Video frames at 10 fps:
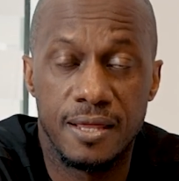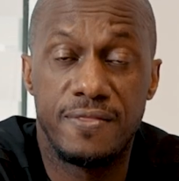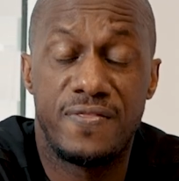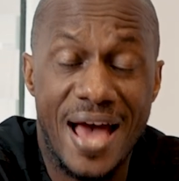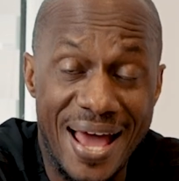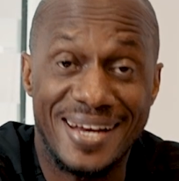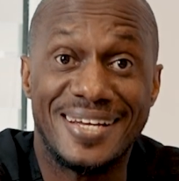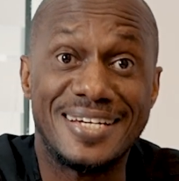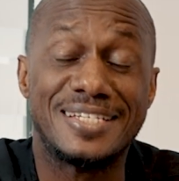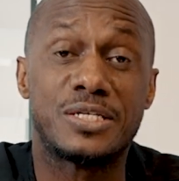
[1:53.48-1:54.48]
That
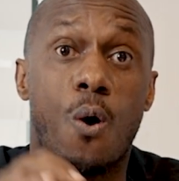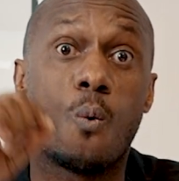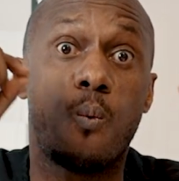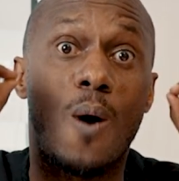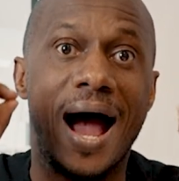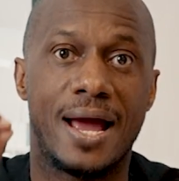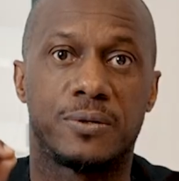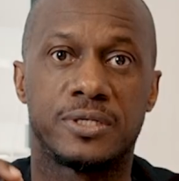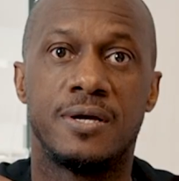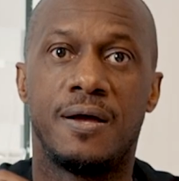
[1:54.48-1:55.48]
is
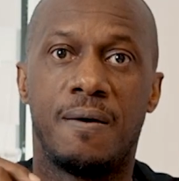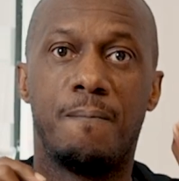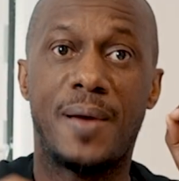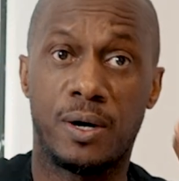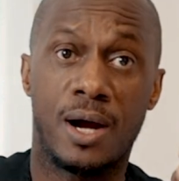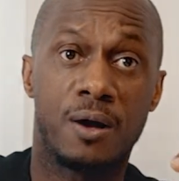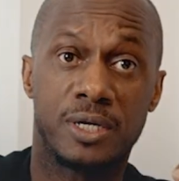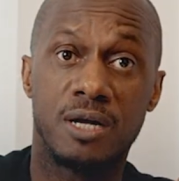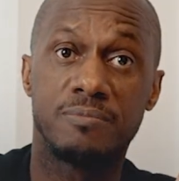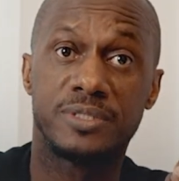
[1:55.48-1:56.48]
wild better
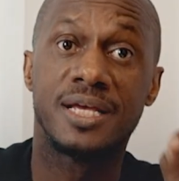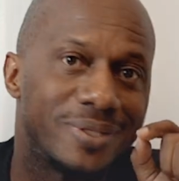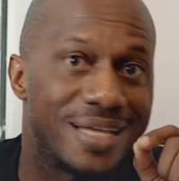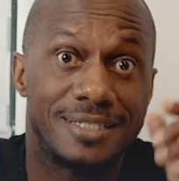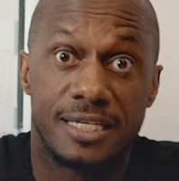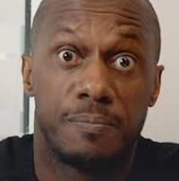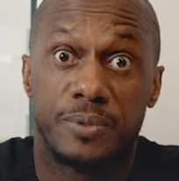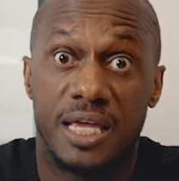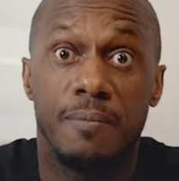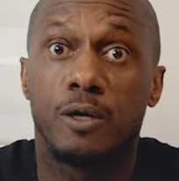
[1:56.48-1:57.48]
outcomes than some
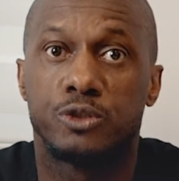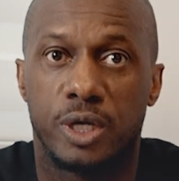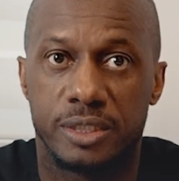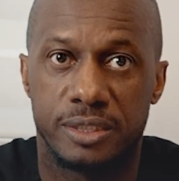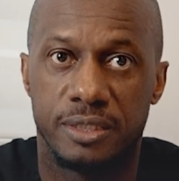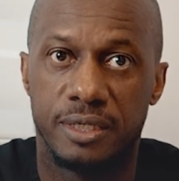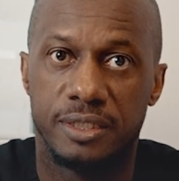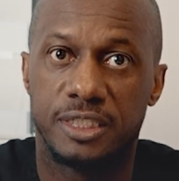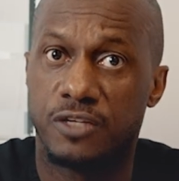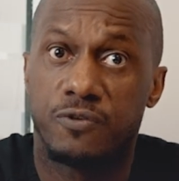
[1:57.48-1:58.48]
chemo drugs
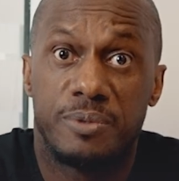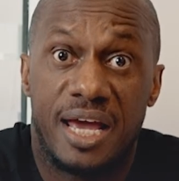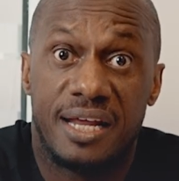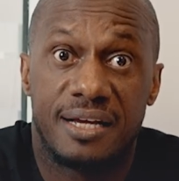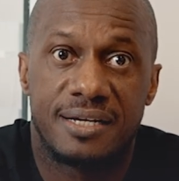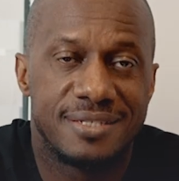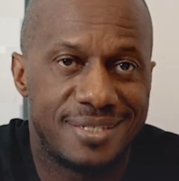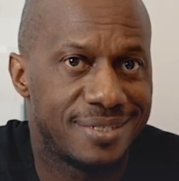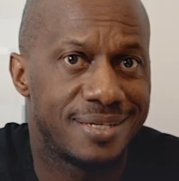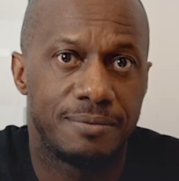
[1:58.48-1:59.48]
just from getting
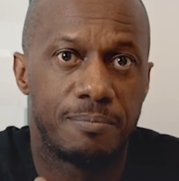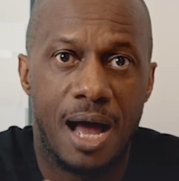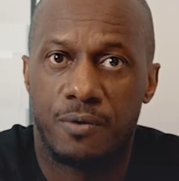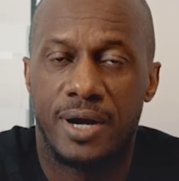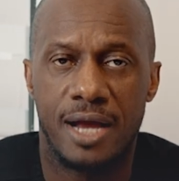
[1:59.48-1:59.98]
consistent moderate